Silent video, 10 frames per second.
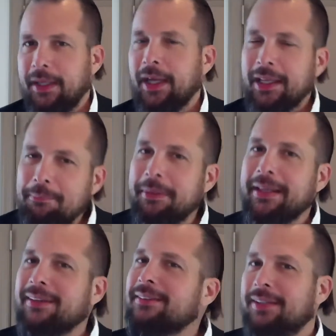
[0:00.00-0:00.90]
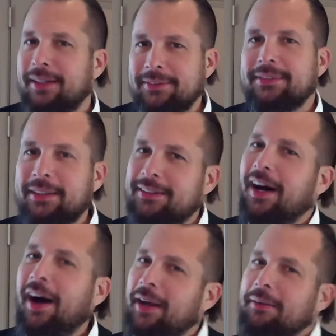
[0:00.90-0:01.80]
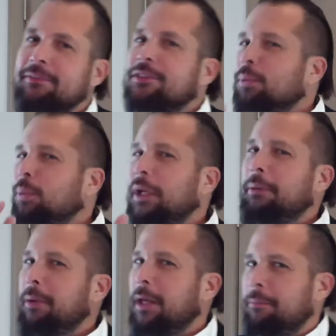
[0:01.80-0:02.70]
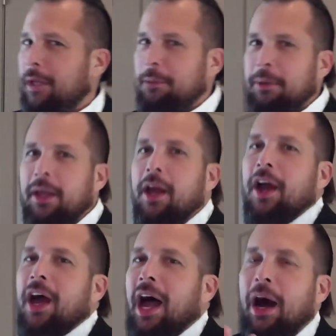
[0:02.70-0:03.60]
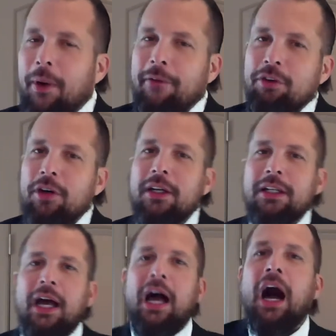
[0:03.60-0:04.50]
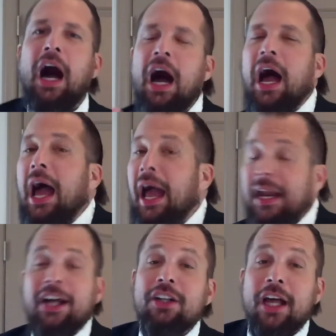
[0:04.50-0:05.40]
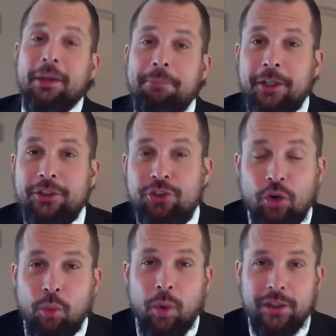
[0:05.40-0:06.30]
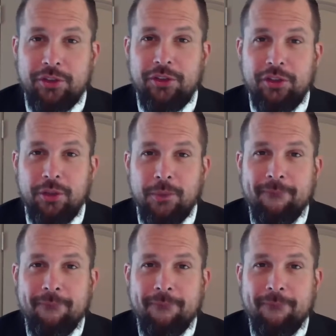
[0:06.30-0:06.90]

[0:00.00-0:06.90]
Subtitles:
I can be intense at times, a wee bit maybe. However, and I don't like being told what to do.